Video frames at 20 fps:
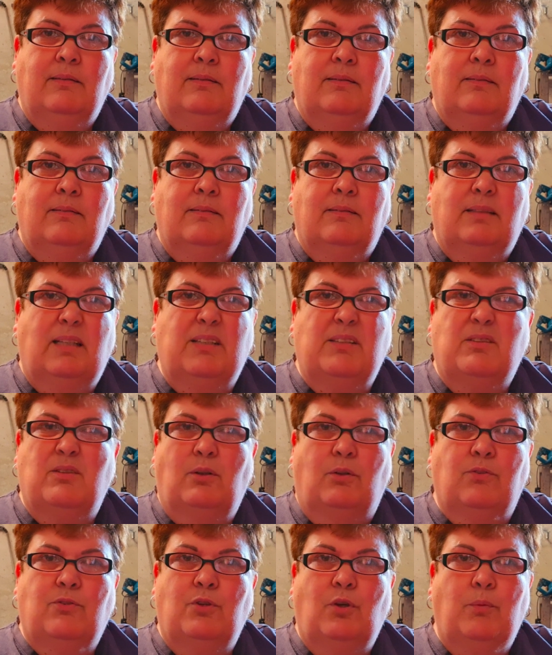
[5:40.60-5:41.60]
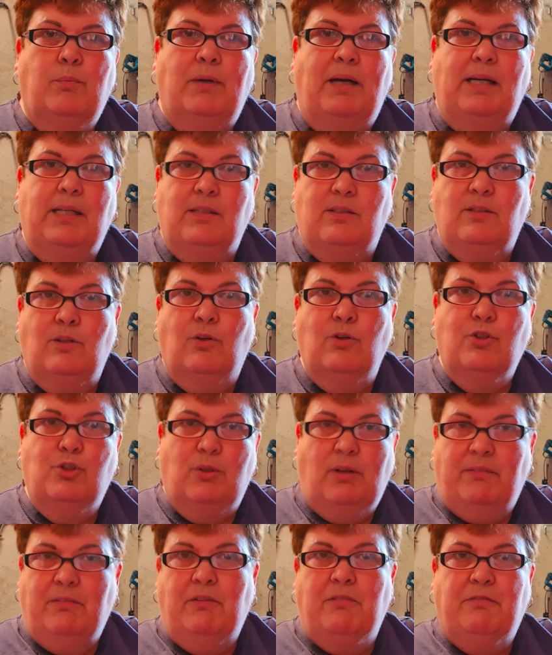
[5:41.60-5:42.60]
that's not too bad as long as you
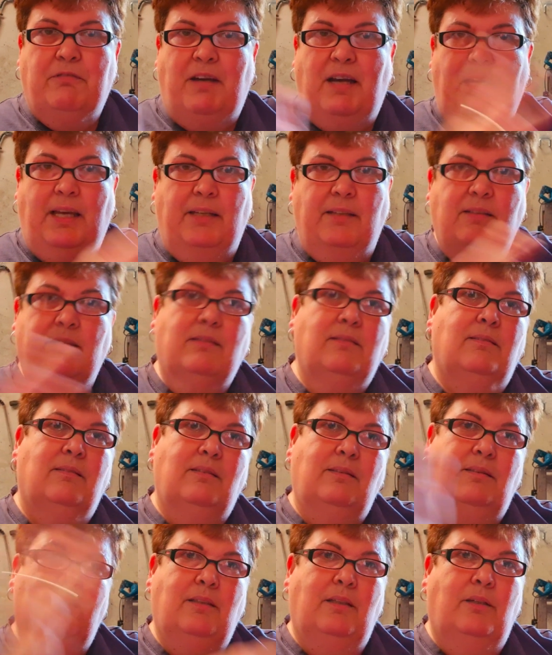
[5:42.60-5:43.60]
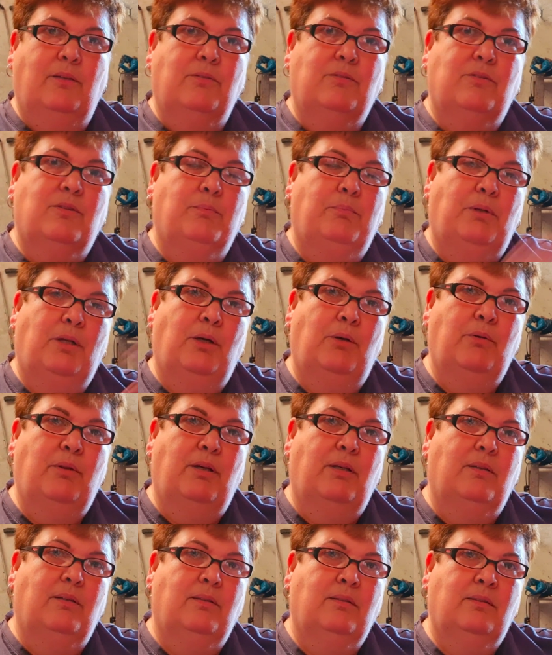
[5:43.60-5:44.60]
have a fan, you know, to blow the
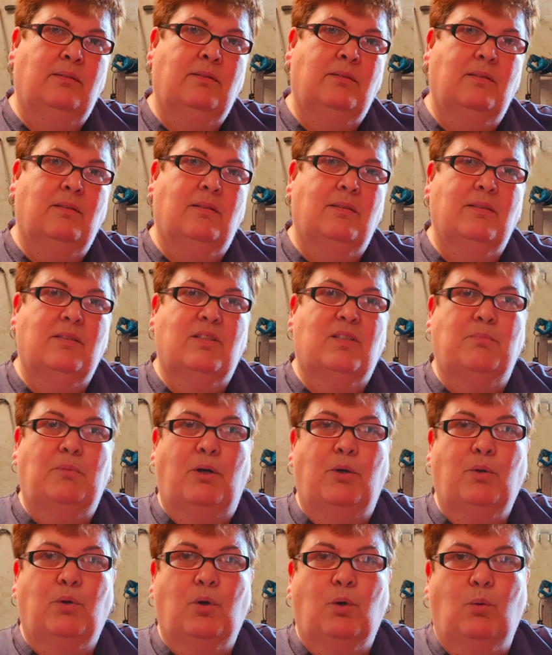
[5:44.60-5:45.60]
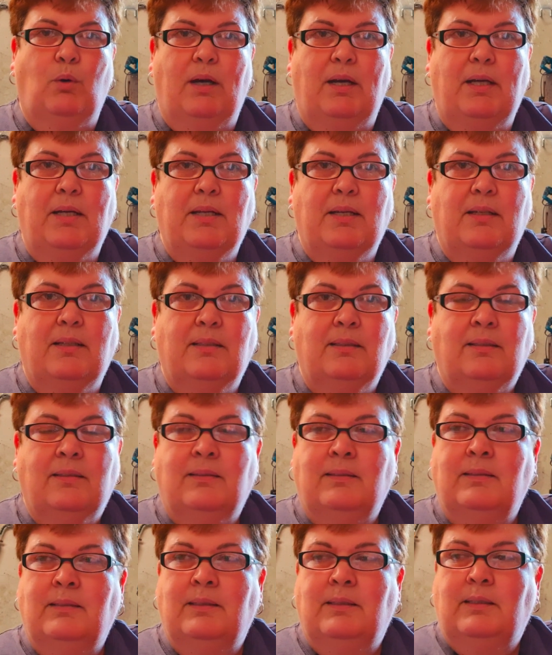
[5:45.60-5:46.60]
smoke away.
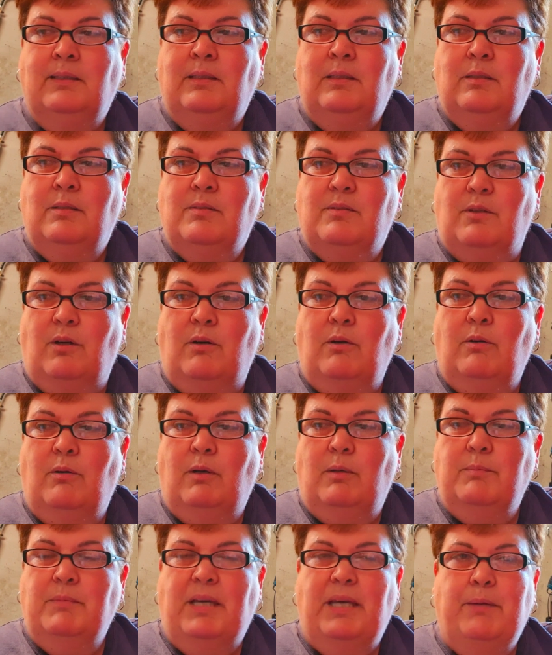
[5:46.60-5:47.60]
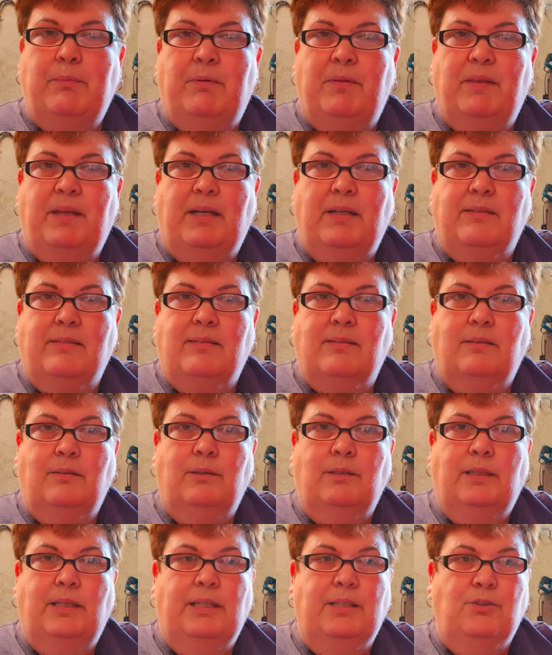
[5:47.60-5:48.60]
So I'm keeping that to
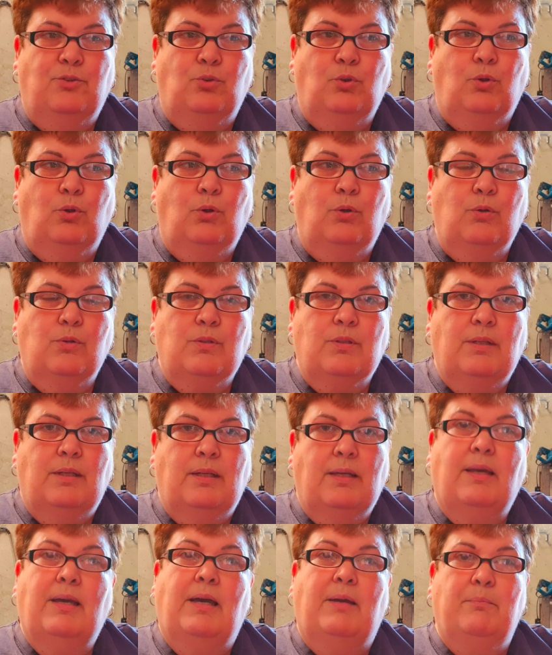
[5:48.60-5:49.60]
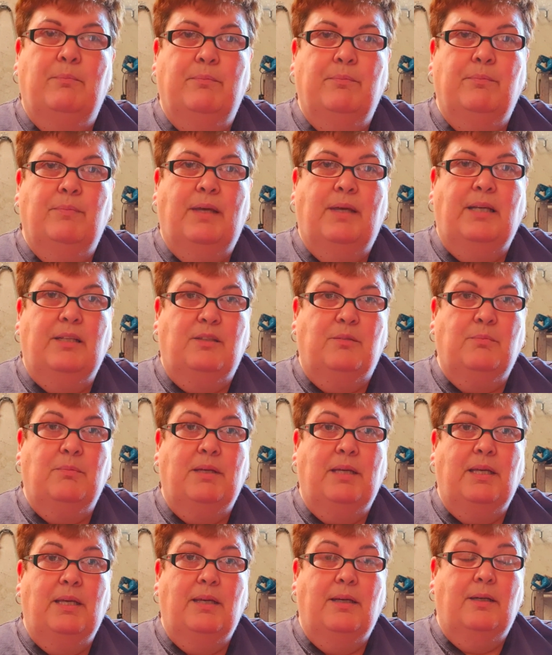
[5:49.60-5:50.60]
indoors, and me